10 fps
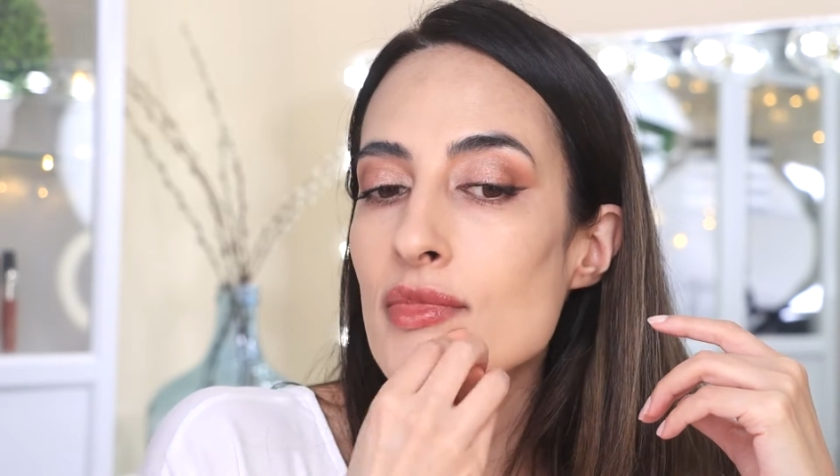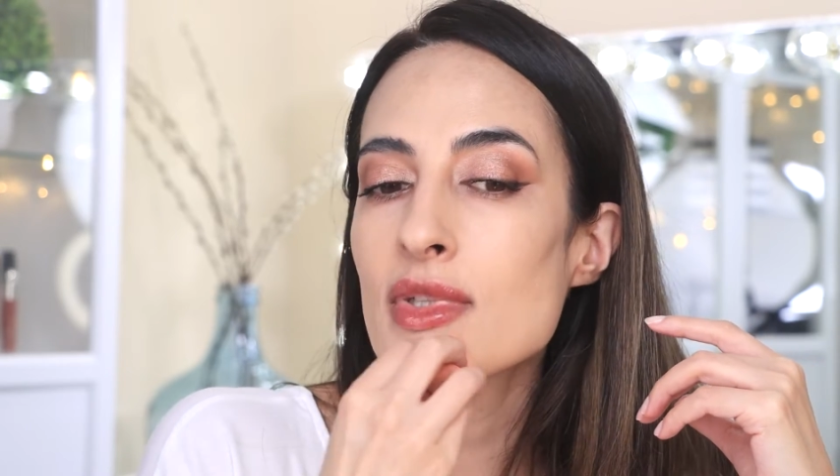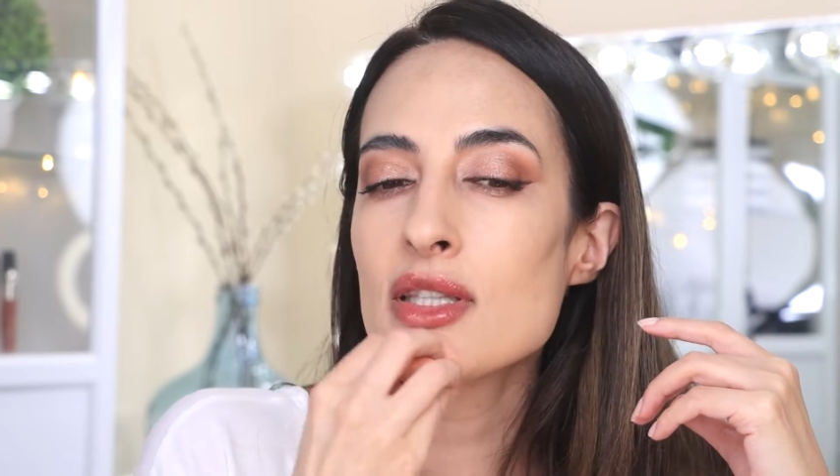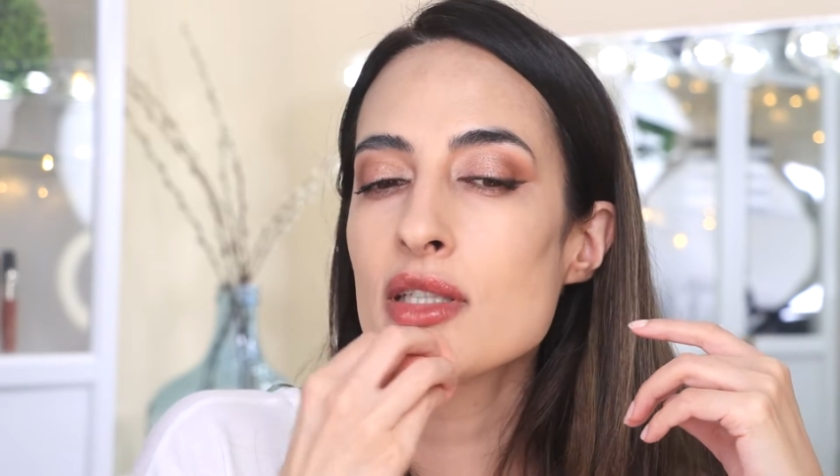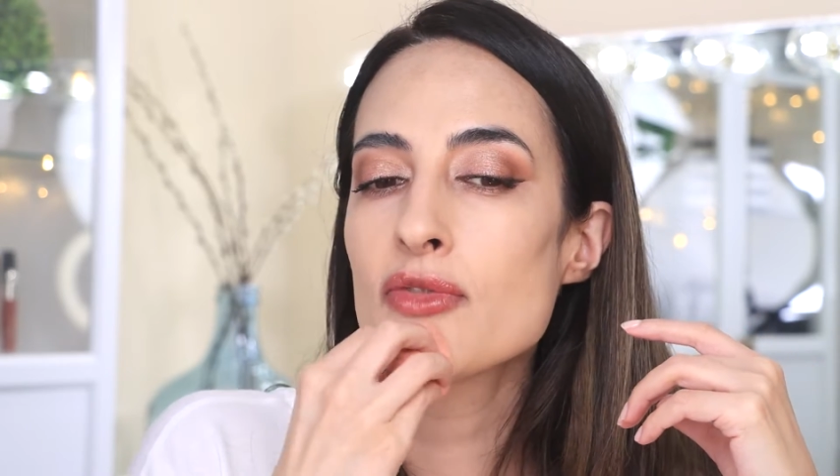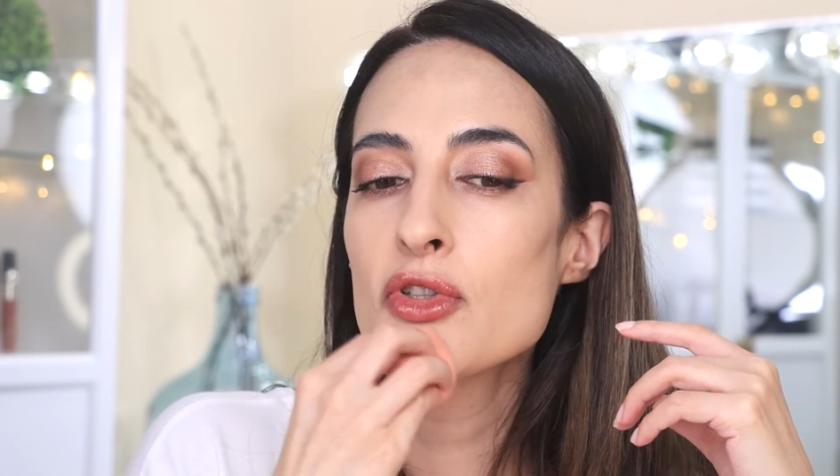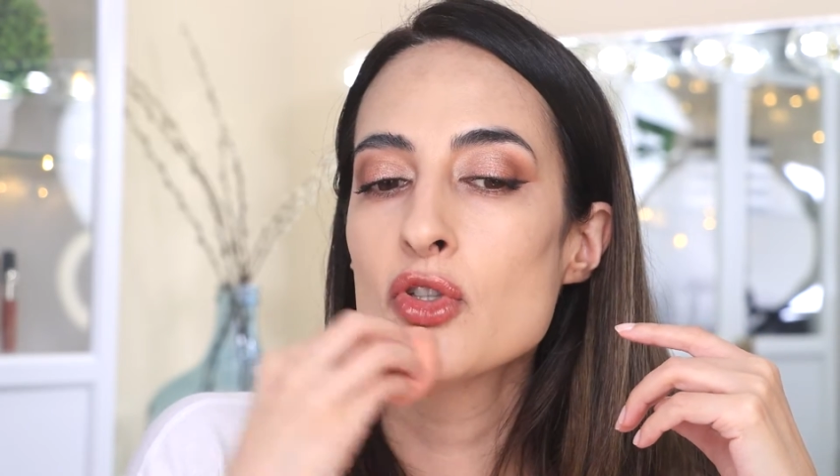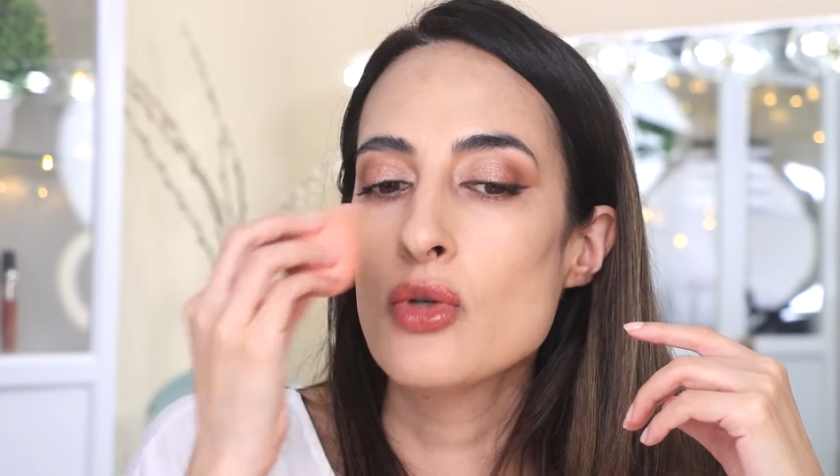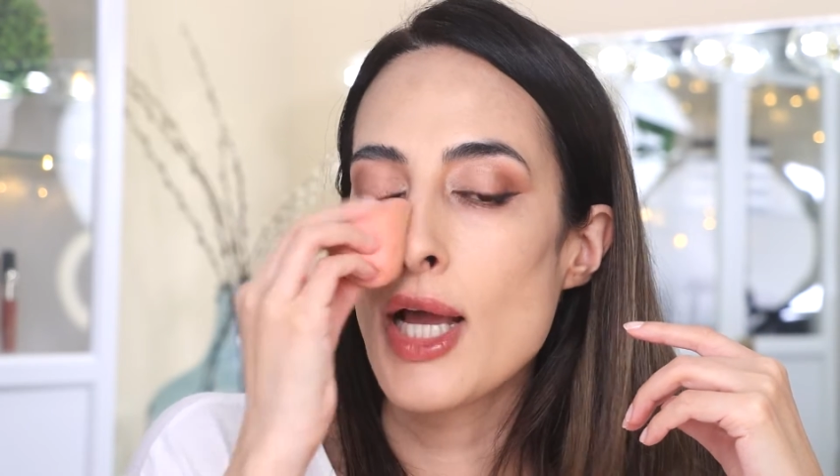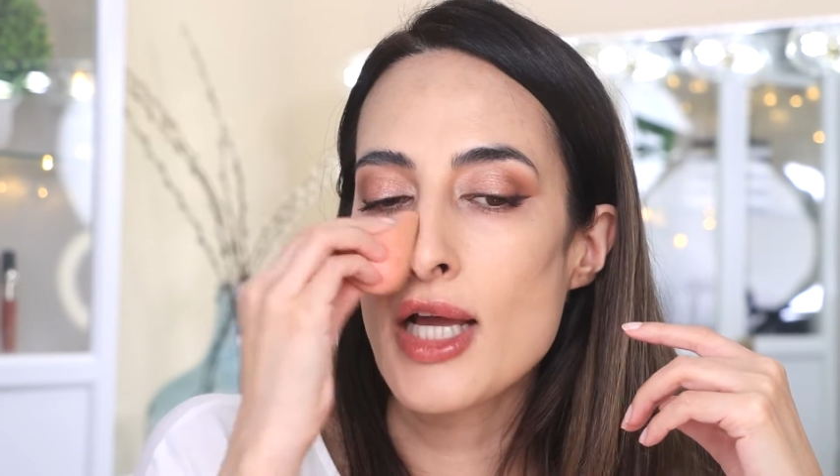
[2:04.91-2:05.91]
I think if you
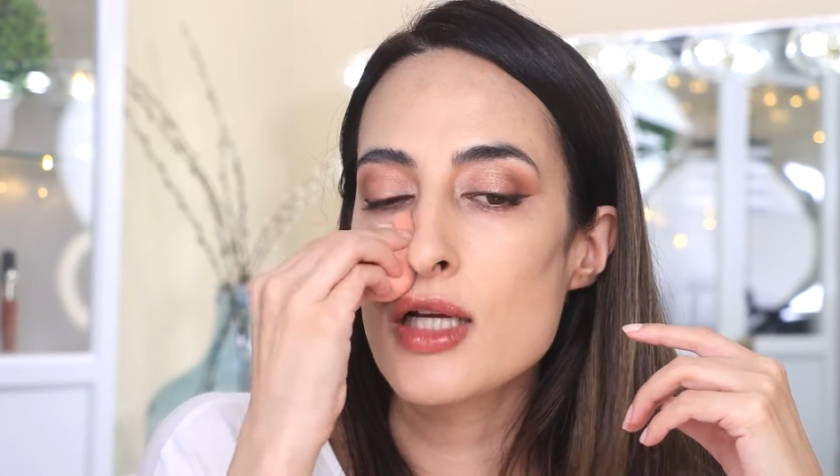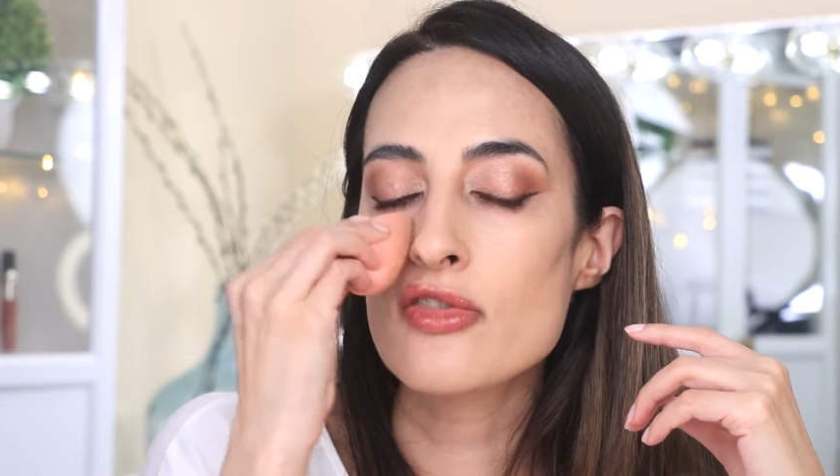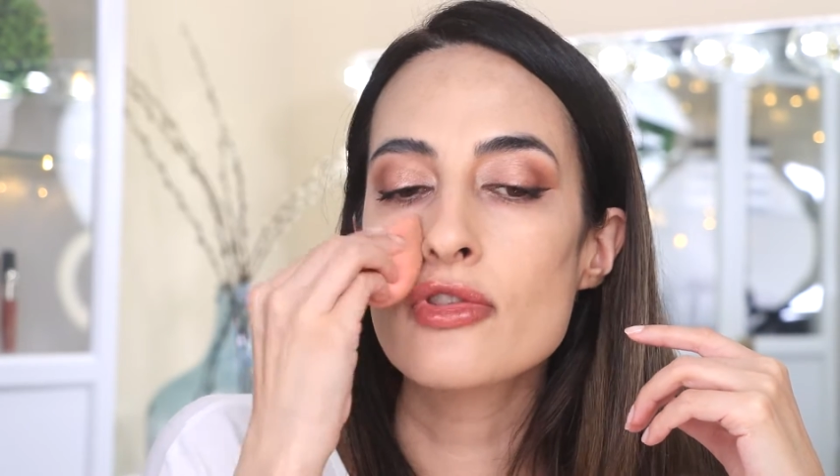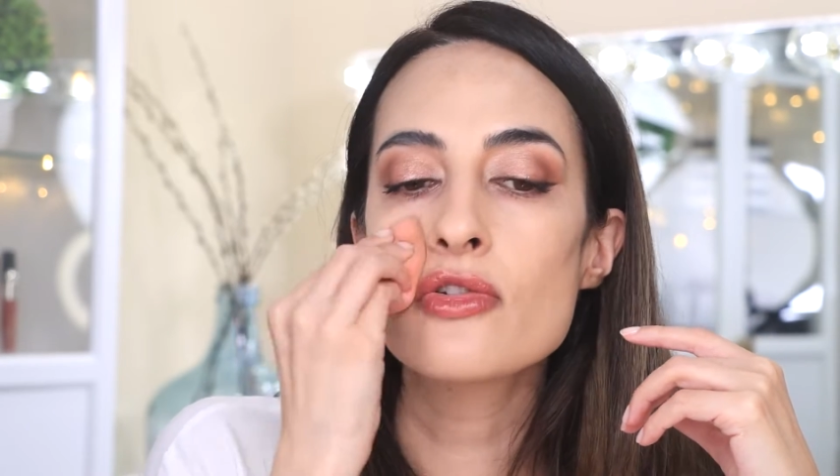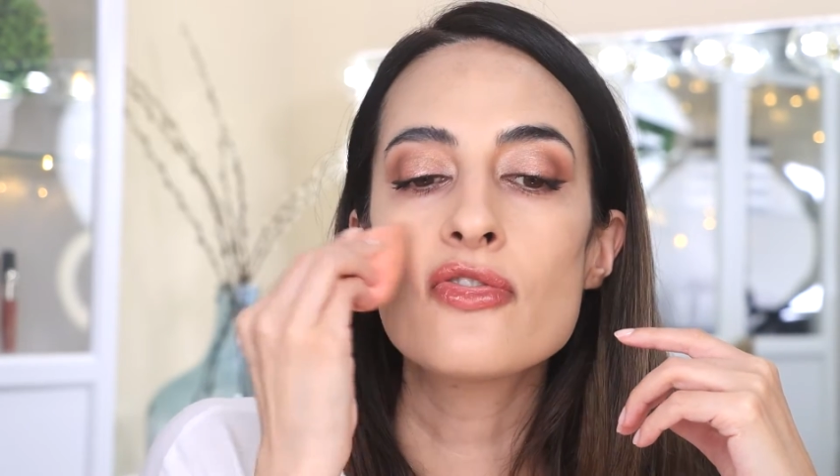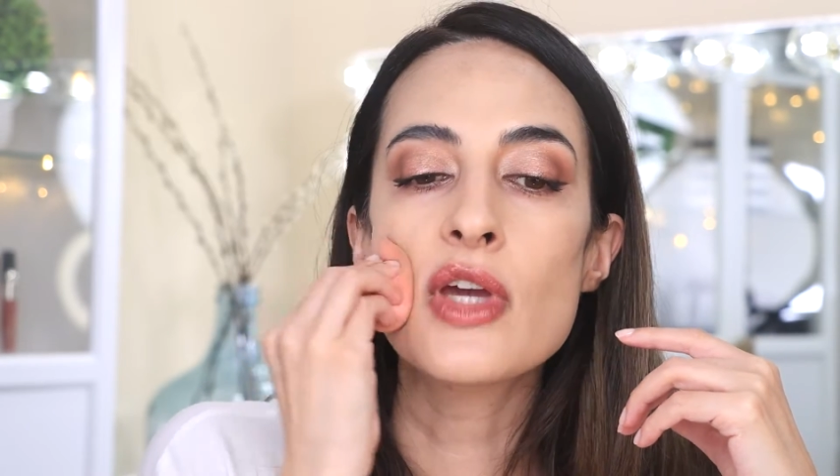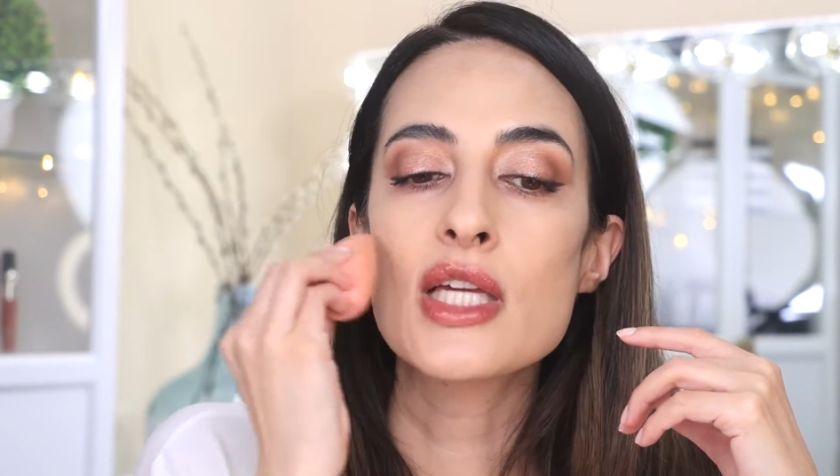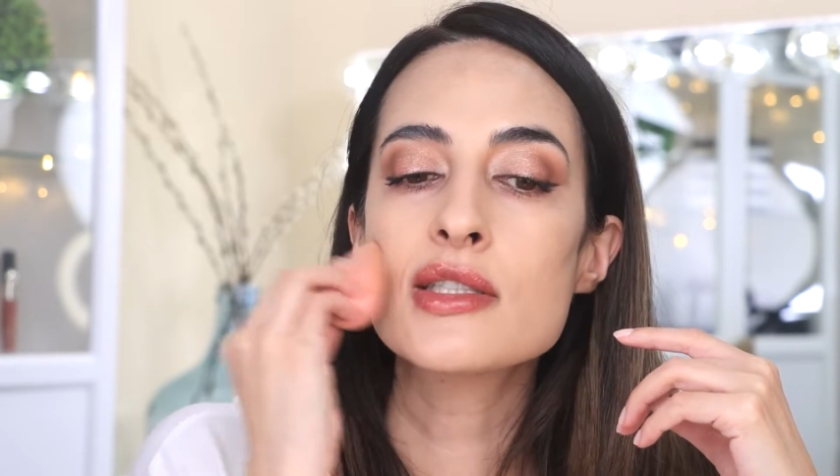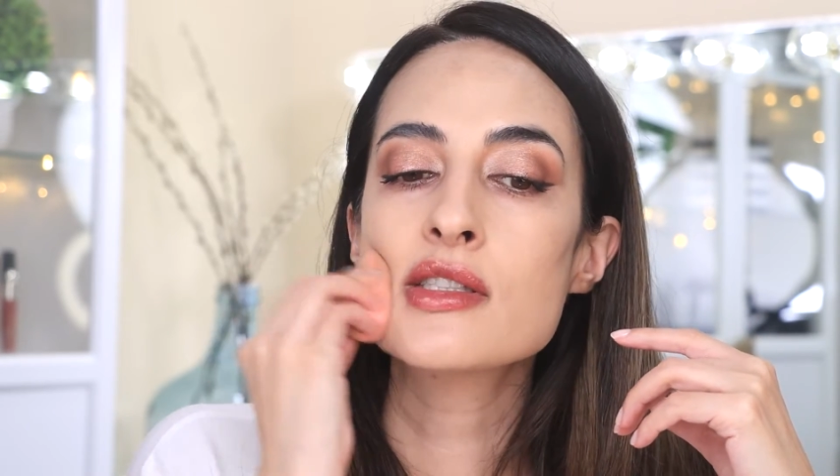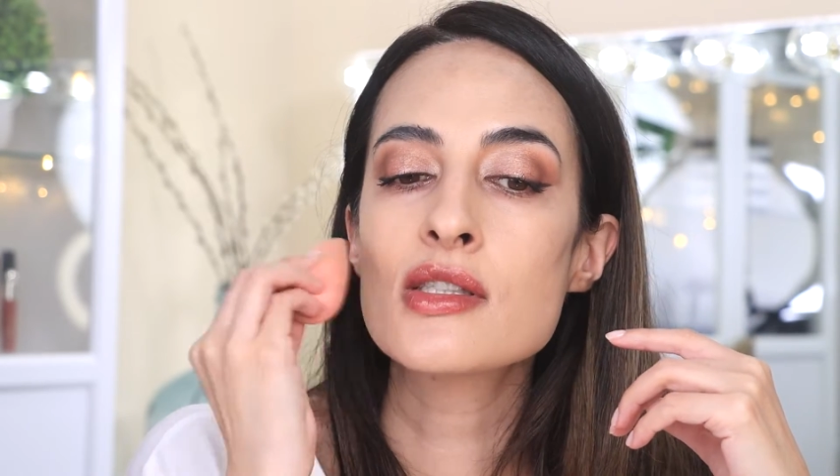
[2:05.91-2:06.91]
do half the
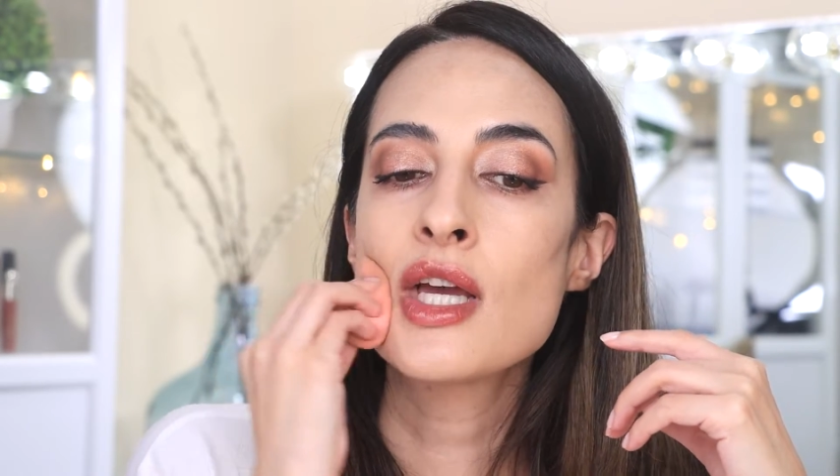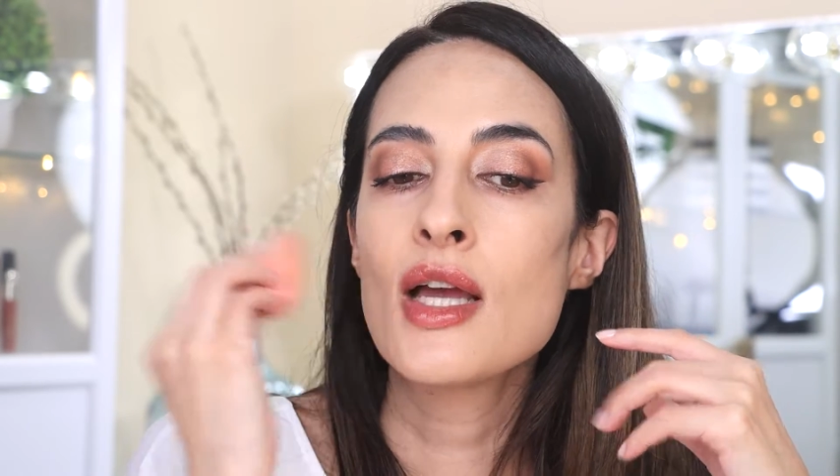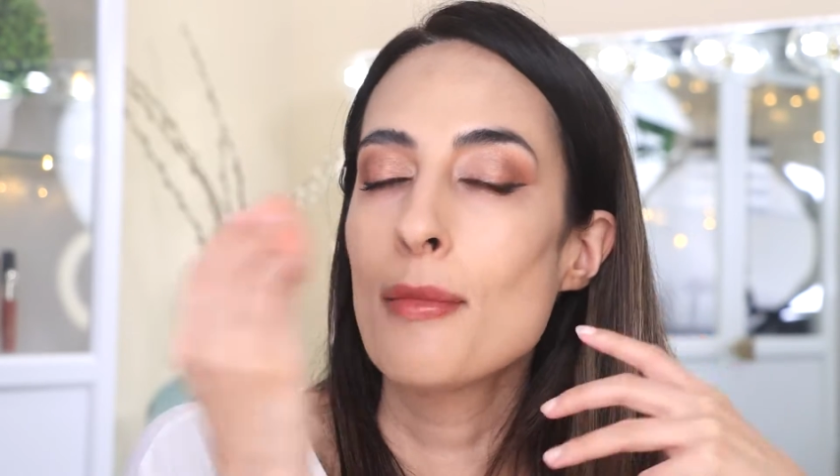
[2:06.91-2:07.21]
face,